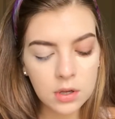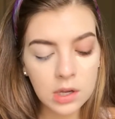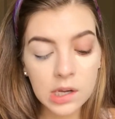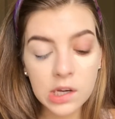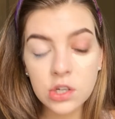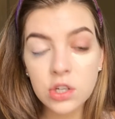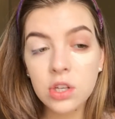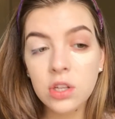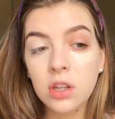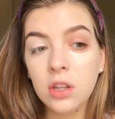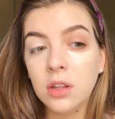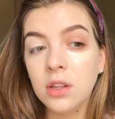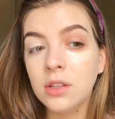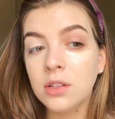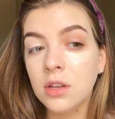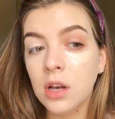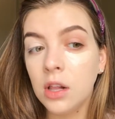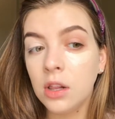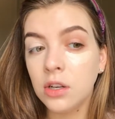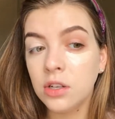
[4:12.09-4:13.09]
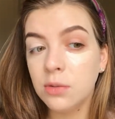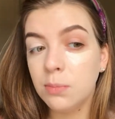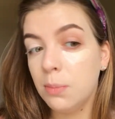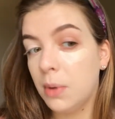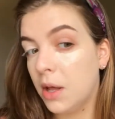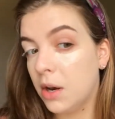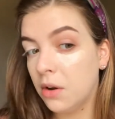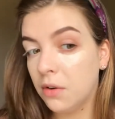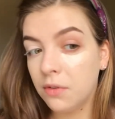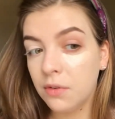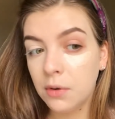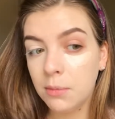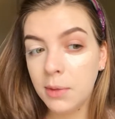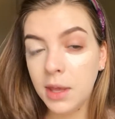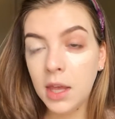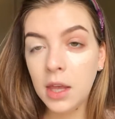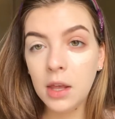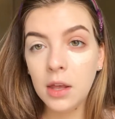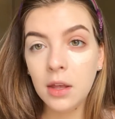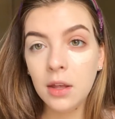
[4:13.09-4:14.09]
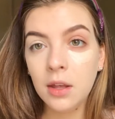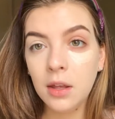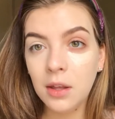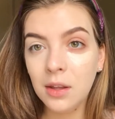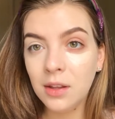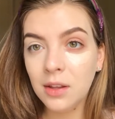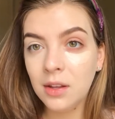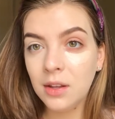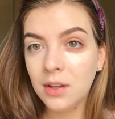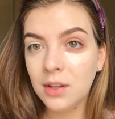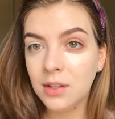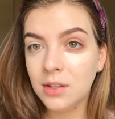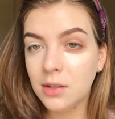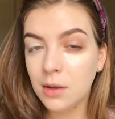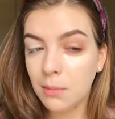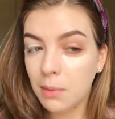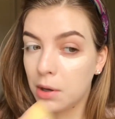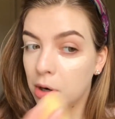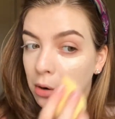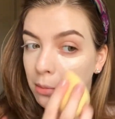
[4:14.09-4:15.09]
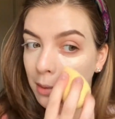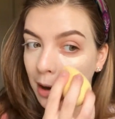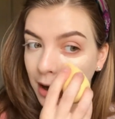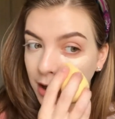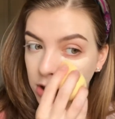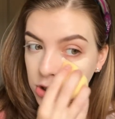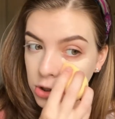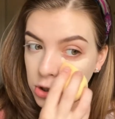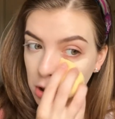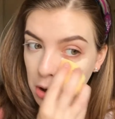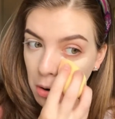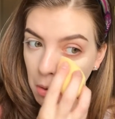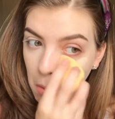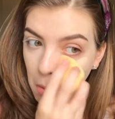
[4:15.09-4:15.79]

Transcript: I actually think this color is better for me. It's a better match.